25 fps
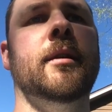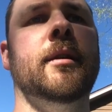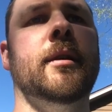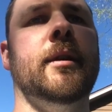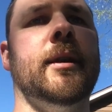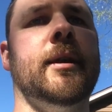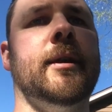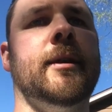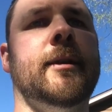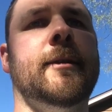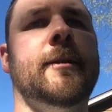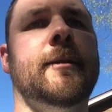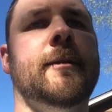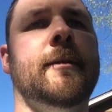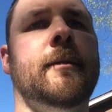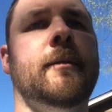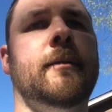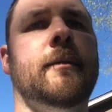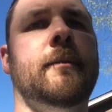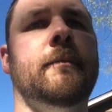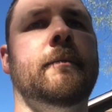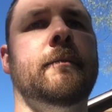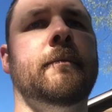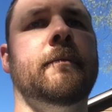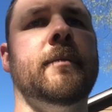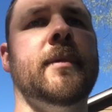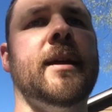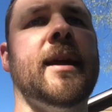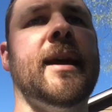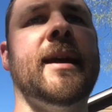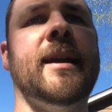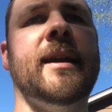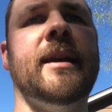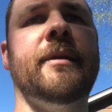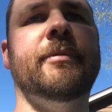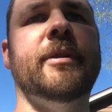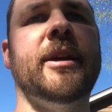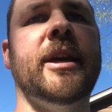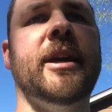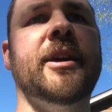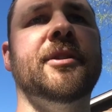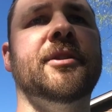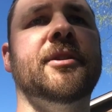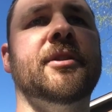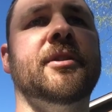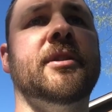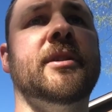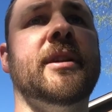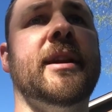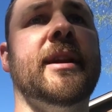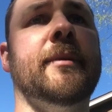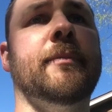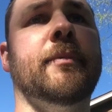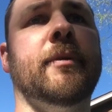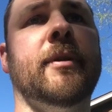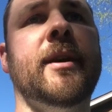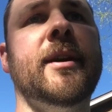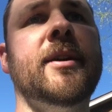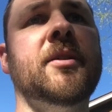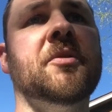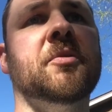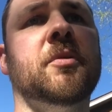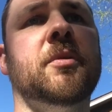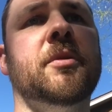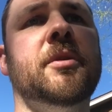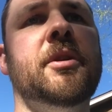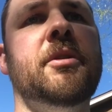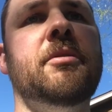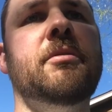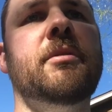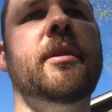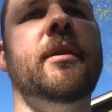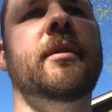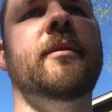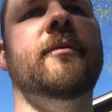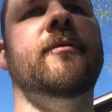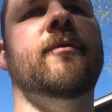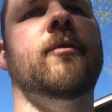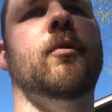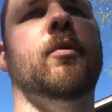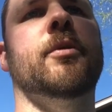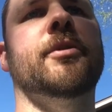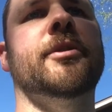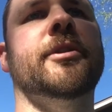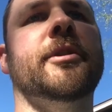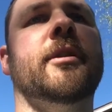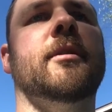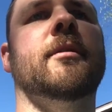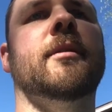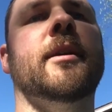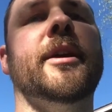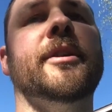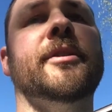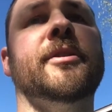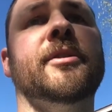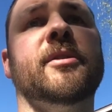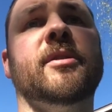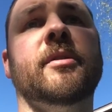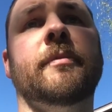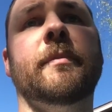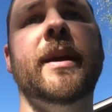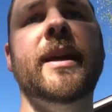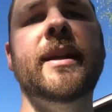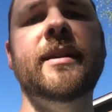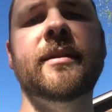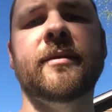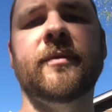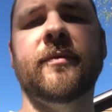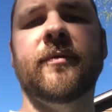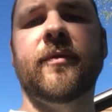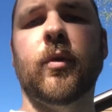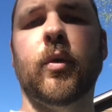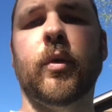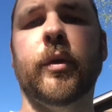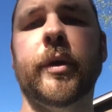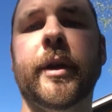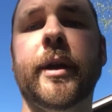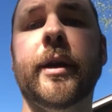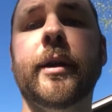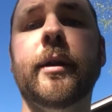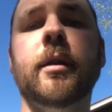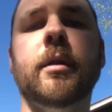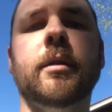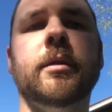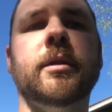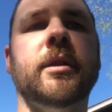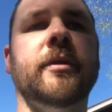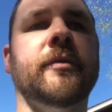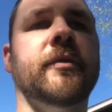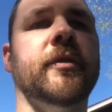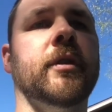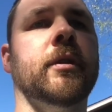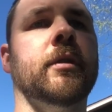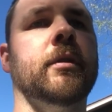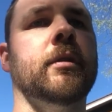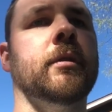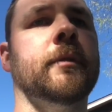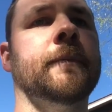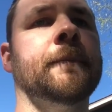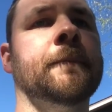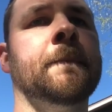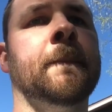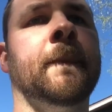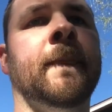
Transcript: adaptations take place, where you get 4 generations of bees in 4 years if you're